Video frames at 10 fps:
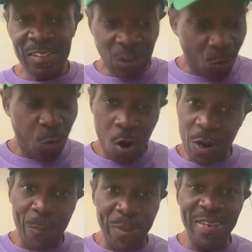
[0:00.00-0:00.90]
to
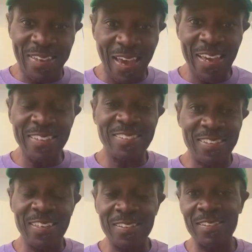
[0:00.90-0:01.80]
wannabe
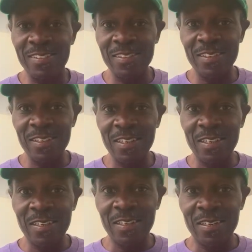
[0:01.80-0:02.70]
gangsters,
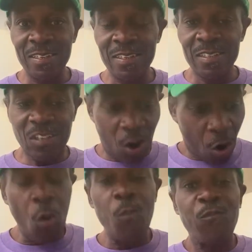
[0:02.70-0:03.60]
to
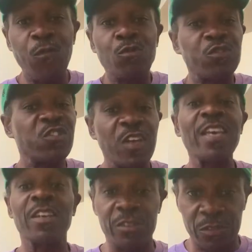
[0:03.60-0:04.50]
hopeful
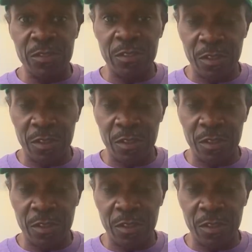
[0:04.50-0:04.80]
singers.